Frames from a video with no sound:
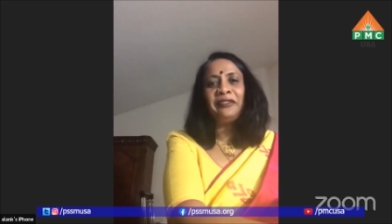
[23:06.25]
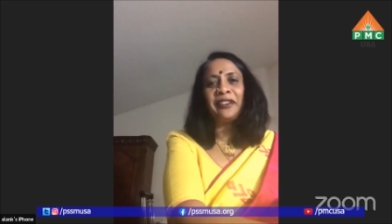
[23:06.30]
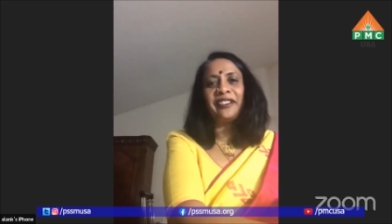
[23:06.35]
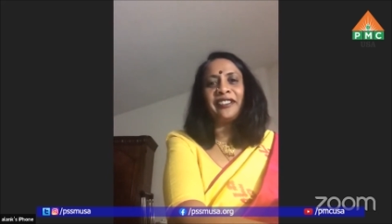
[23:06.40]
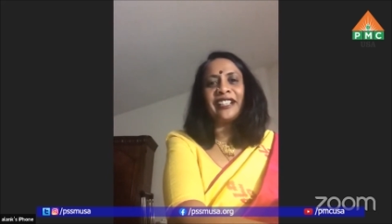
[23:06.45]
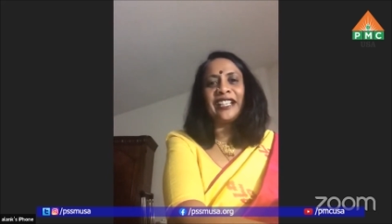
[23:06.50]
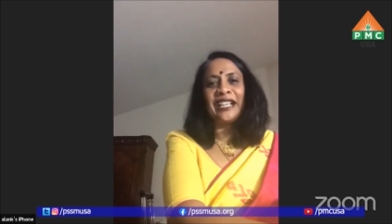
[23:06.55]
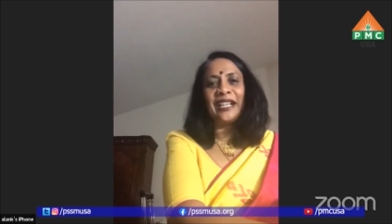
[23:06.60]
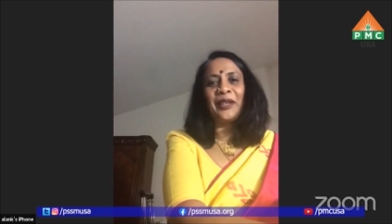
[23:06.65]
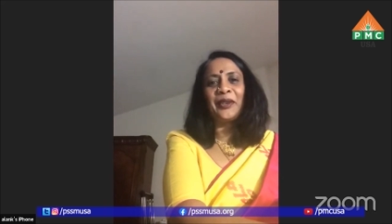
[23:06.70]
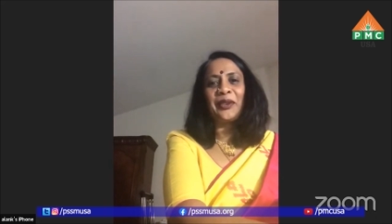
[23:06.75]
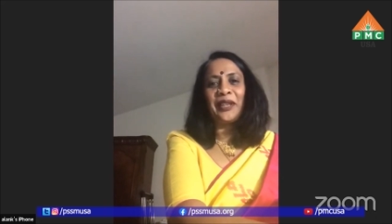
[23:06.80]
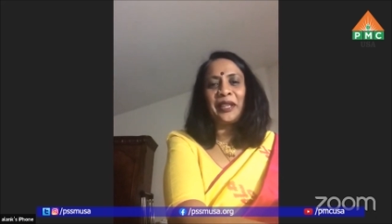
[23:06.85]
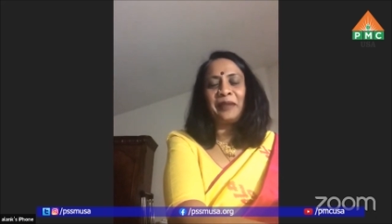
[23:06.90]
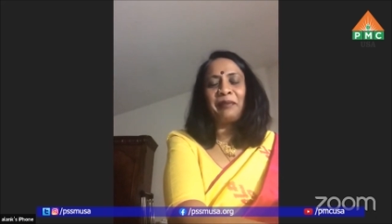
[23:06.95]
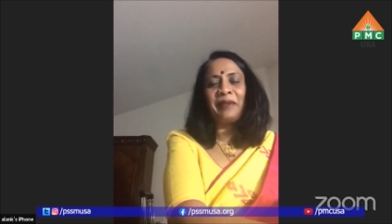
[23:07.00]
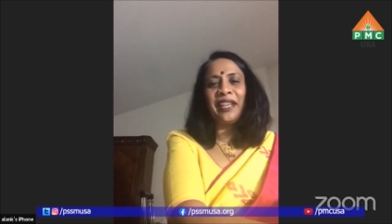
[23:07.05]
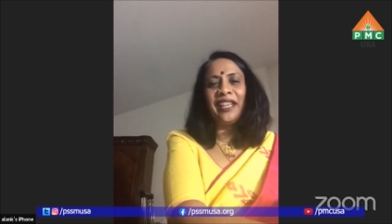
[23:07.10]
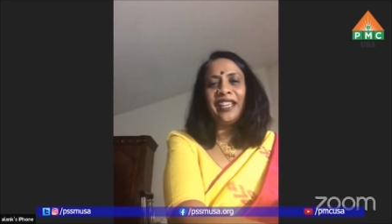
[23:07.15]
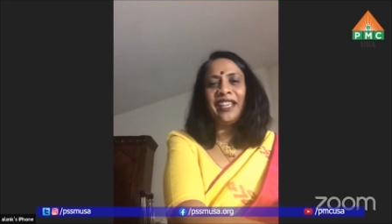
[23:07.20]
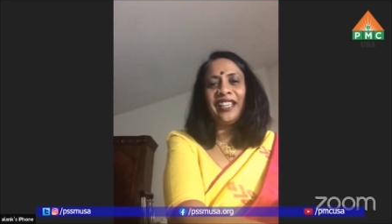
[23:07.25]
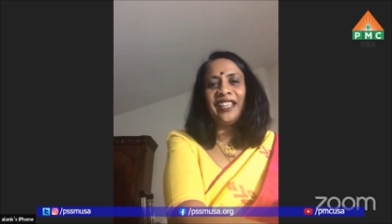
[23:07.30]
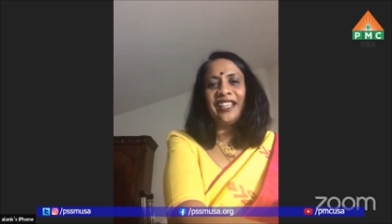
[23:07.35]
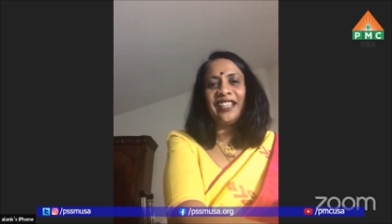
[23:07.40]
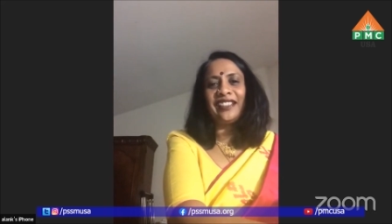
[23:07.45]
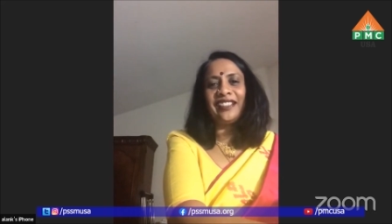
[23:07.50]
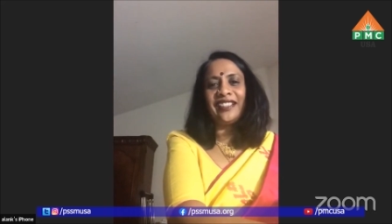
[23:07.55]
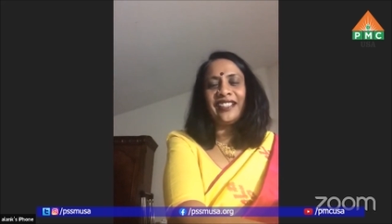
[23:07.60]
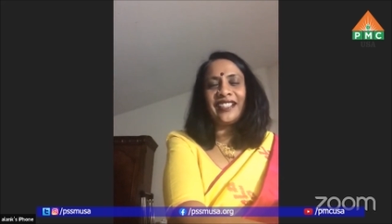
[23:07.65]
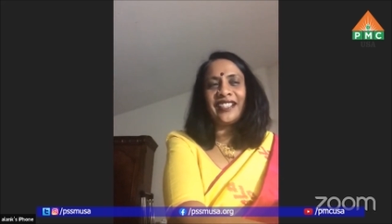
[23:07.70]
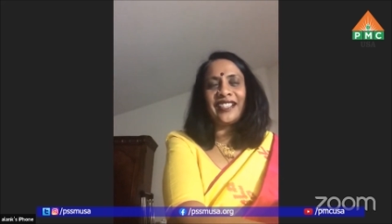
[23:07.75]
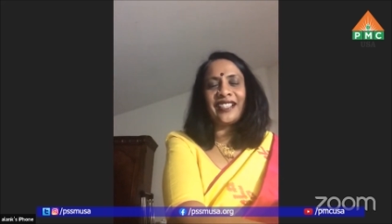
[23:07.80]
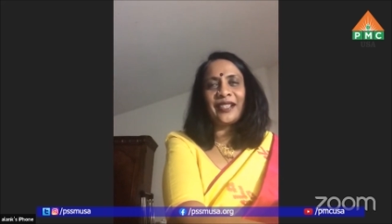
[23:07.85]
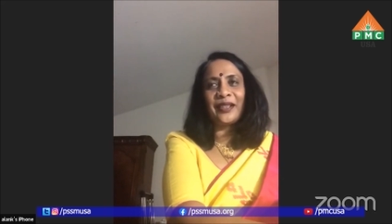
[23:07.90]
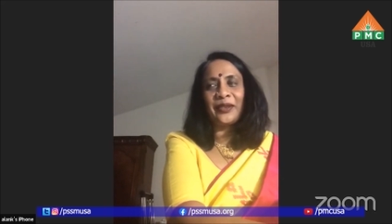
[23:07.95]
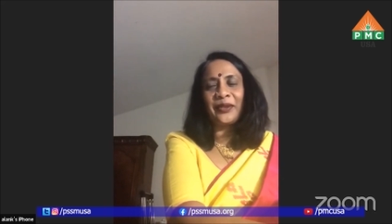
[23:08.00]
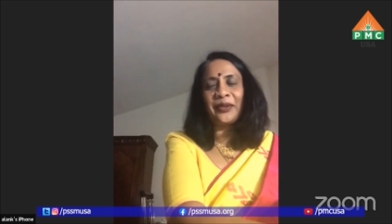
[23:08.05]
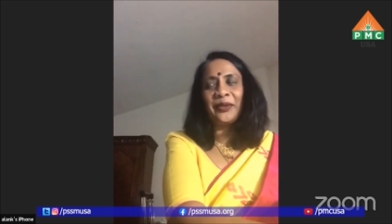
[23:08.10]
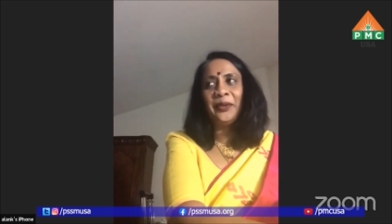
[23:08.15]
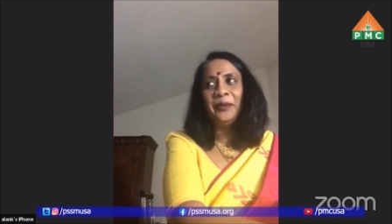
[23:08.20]
for including me in
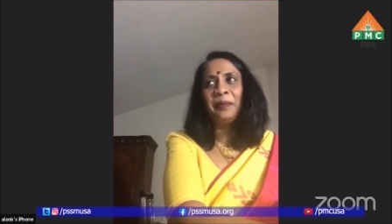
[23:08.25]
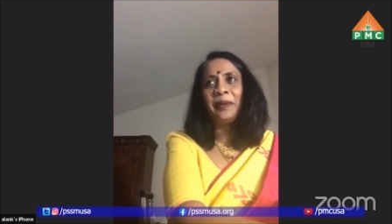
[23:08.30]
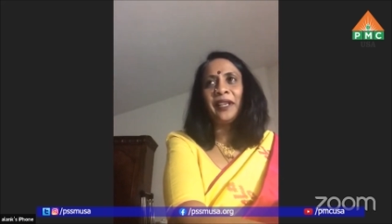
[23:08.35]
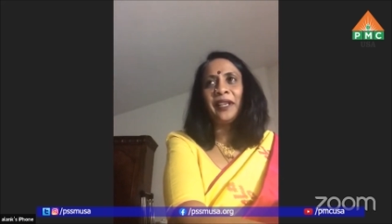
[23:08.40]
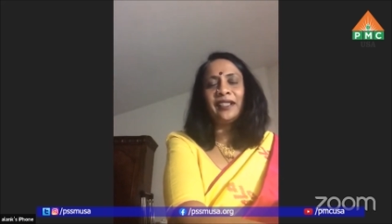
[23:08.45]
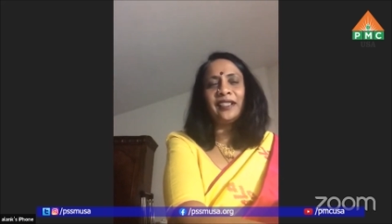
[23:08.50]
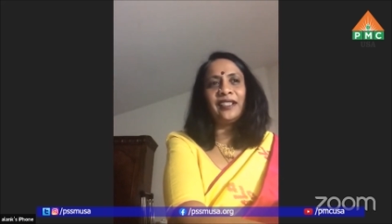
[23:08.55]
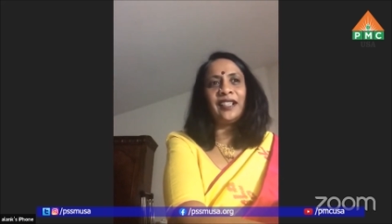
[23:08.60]
this group.